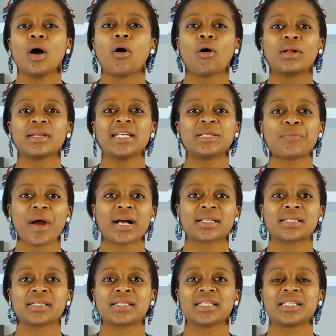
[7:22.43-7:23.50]
All these
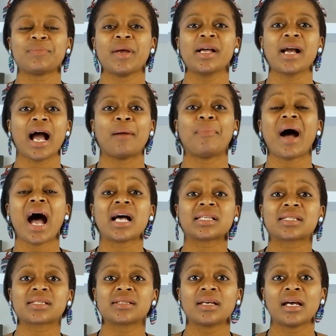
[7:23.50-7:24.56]
practices make up
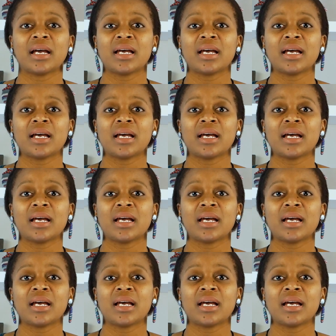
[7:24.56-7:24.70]
us,